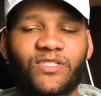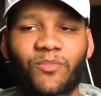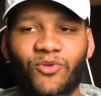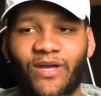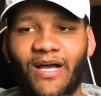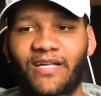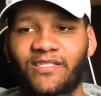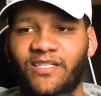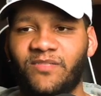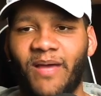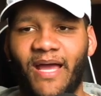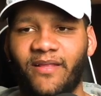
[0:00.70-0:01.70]
What's up, you
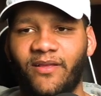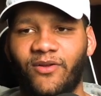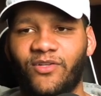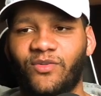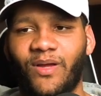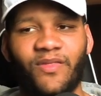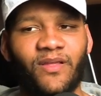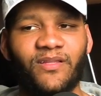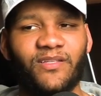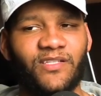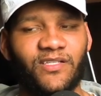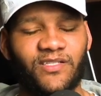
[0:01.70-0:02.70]
guys? It's Matt here. So I
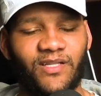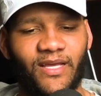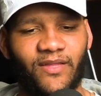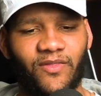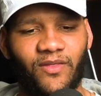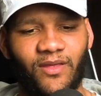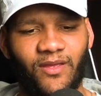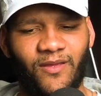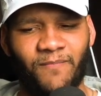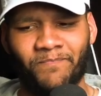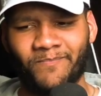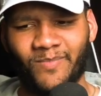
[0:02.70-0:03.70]
think this is like
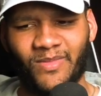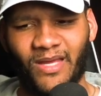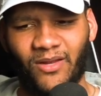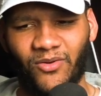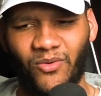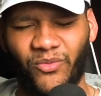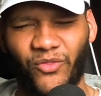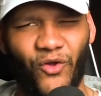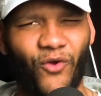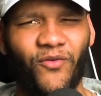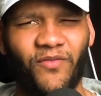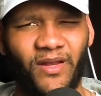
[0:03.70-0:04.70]
the, I don't know,
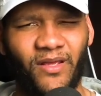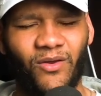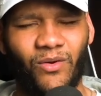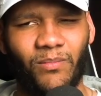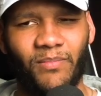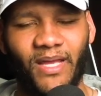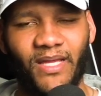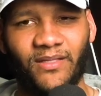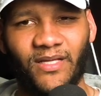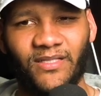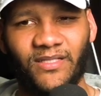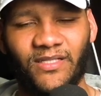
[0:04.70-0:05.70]
third video I'm
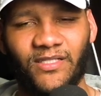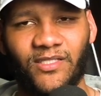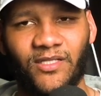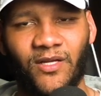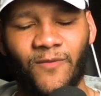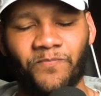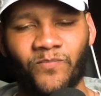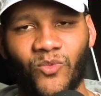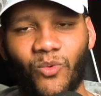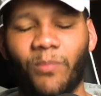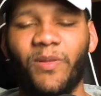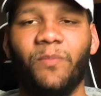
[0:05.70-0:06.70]
making like this,
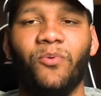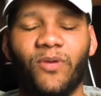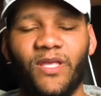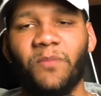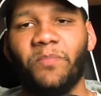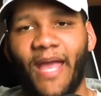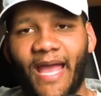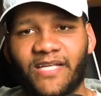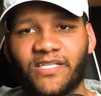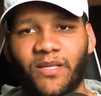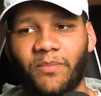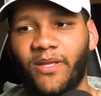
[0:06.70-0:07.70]
where people keep
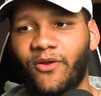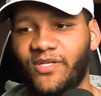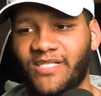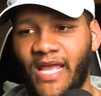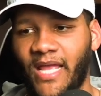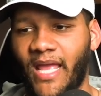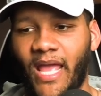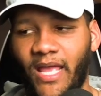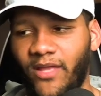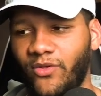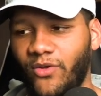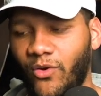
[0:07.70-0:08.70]
asking me or saying,
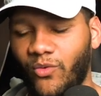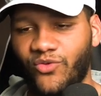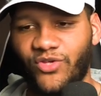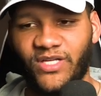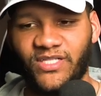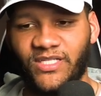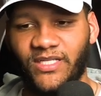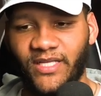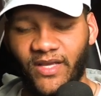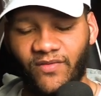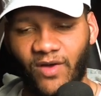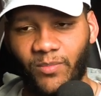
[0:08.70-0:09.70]
hey, you know, just
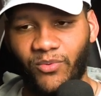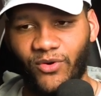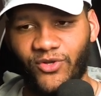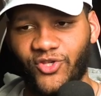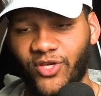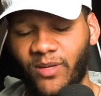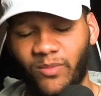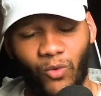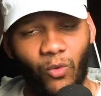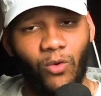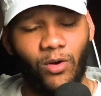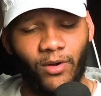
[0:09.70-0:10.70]
give up on SHIB.
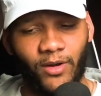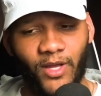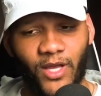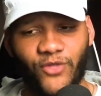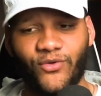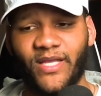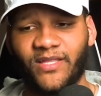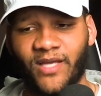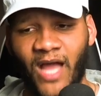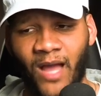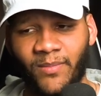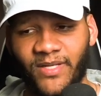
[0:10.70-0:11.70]
Or you get the
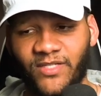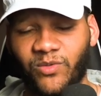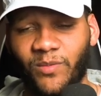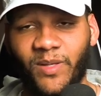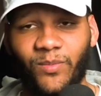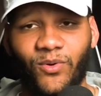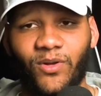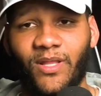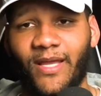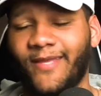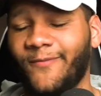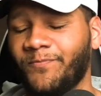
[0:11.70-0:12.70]
comments where people are
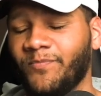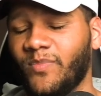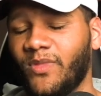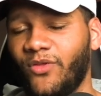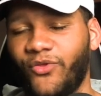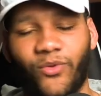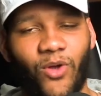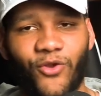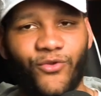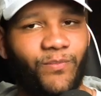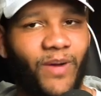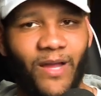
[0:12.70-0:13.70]
like, you
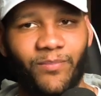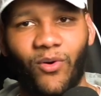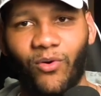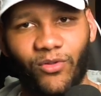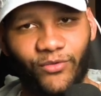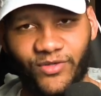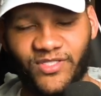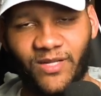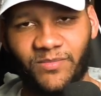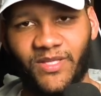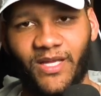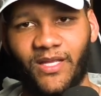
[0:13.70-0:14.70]
are you bipolar or
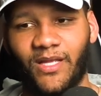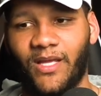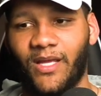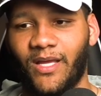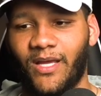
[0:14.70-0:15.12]
something?